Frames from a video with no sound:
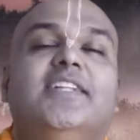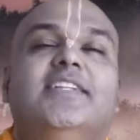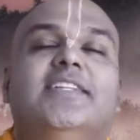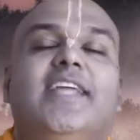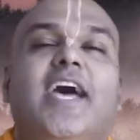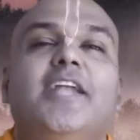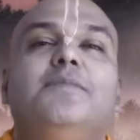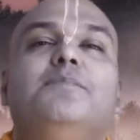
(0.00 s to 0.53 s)

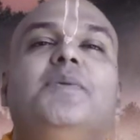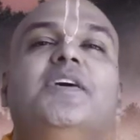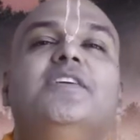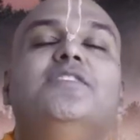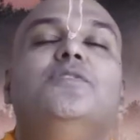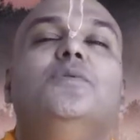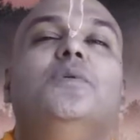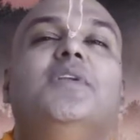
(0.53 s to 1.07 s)
that
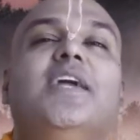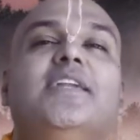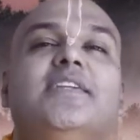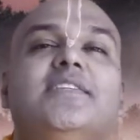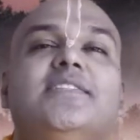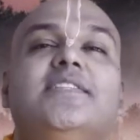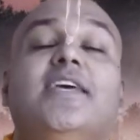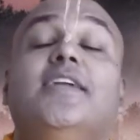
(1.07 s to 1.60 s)
person will
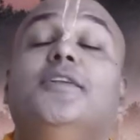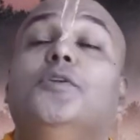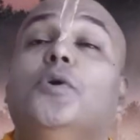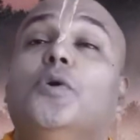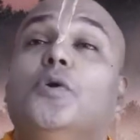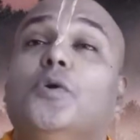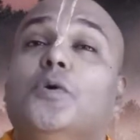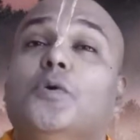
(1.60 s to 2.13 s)
understand,
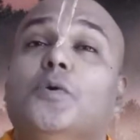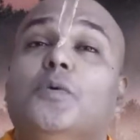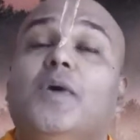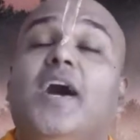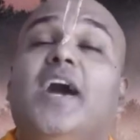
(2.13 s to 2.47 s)
no,